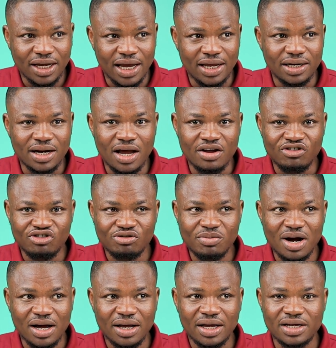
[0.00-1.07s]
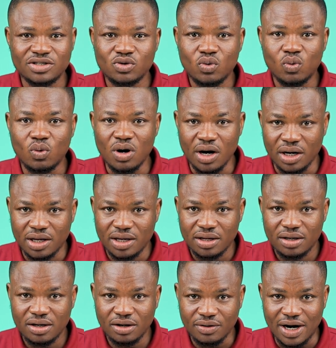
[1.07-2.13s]
and ejuma is work,
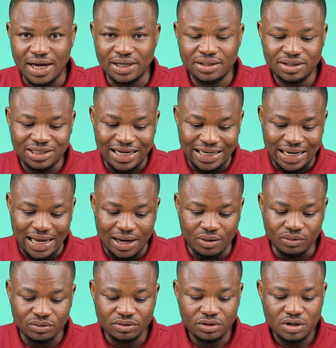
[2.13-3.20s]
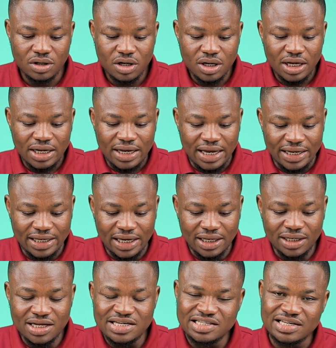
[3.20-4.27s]
all right, the noun.
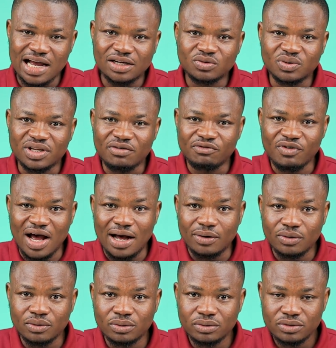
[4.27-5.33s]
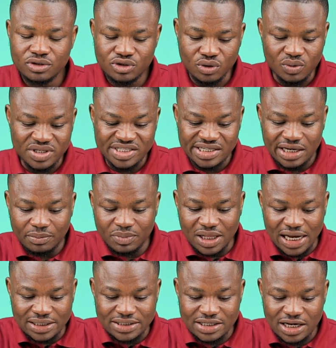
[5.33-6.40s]
Again, this starts with a vowel, so we skip
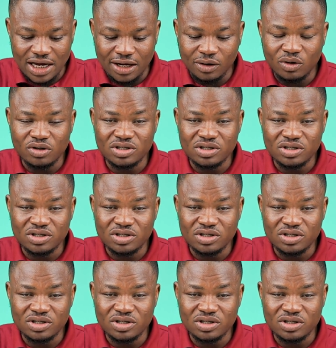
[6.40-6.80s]
that and